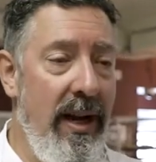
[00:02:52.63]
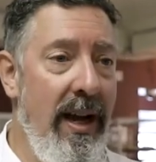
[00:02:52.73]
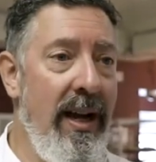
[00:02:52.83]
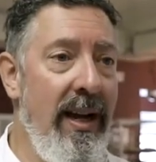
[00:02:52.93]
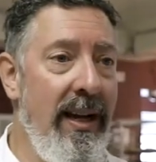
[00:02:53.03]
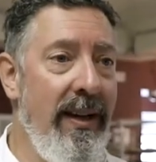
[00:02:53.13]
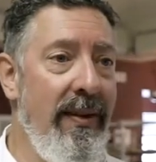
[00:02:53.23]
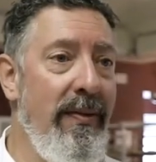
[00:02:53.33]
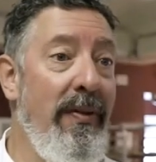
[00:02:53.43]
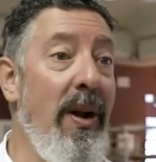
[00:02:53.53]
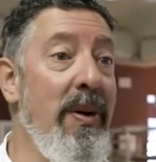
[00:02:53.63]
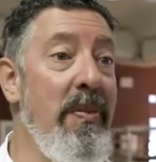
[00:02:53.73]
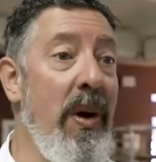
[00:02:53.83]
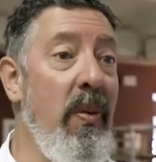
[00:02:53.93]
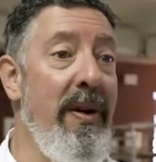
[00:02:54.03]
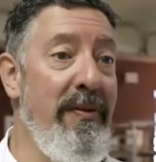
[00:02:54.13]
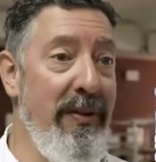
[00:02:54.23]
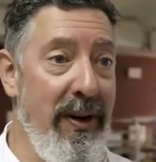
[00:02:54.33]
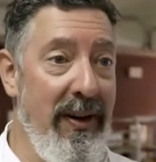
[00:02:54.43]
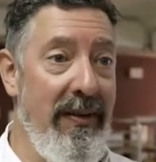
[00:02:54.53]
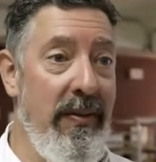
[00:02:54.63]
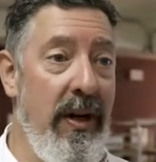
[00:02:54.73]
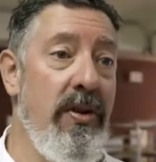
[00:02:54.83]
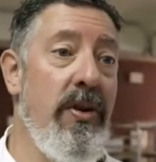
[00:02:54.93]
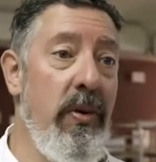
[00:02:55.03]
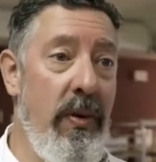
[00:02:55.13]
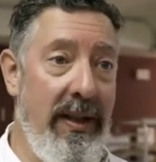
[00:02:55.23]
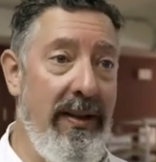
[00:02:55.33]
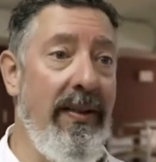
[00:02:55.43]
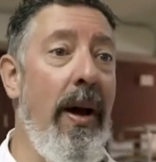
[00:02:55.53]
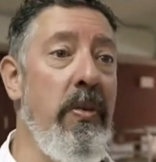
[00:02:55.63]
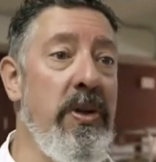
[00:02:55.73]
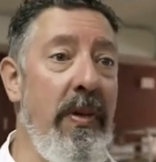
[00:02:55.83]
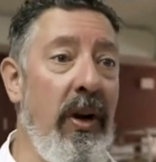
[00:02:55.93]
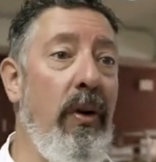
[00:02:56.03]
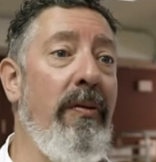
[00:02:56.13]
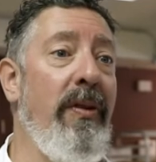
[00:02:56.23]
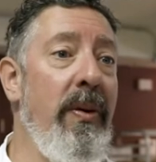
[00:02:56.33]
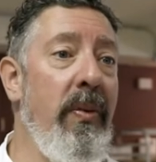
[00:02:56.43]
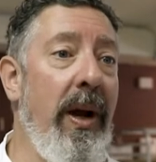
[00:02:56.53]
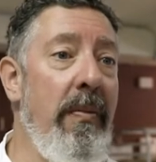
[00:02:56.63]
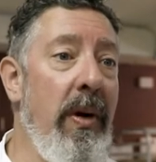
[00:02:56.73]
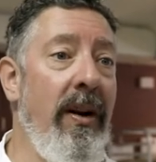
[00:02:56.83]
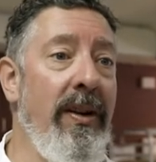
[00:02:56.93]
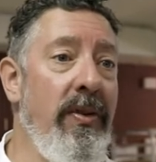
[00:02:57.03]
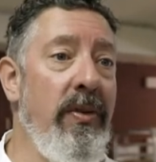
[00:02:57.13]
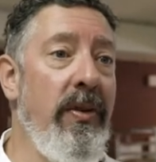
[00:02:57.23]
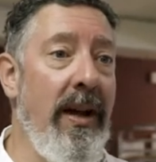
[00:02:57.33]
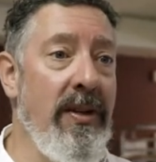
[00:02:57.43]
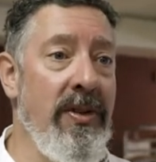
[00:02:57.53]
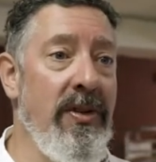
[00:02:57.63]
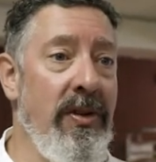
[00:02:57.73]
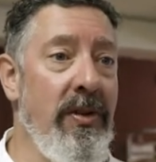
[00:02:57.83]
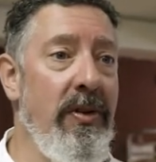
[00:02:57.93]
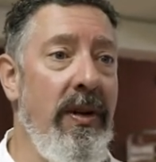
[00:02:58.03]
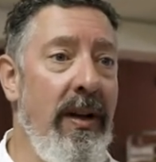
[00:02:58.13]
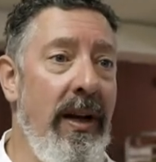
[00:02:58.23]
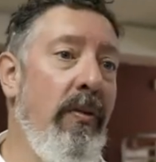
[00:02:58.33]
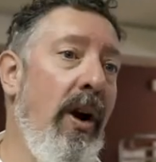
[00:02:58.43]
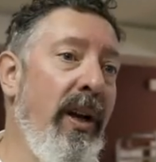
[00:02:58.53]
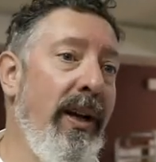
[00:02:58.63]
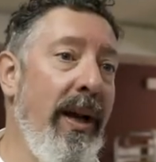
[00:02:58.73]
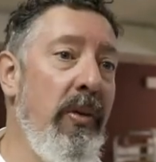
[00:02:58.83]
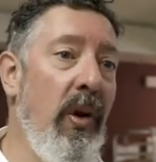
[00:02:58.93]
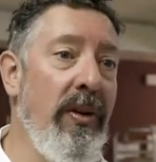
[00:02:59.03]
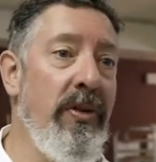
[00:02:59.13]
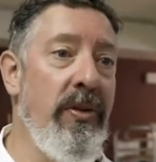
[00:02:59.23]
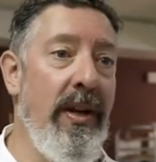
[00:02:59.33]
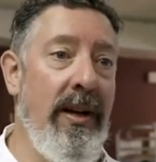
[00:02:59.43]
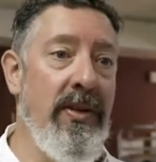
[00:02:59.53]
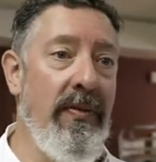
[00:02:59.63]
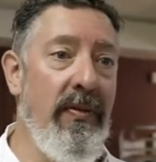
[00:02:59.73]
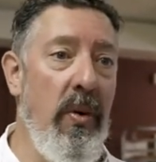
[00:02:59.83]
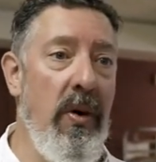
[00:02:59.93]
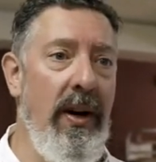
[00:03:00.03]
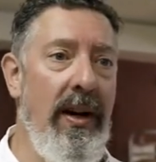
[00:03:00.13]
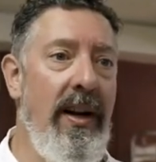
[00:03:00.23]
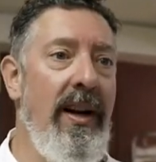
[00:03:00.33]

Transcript: and followed my wife here, who at the time was my girlfriend. We got married in 2002 and Riley came along in 2004.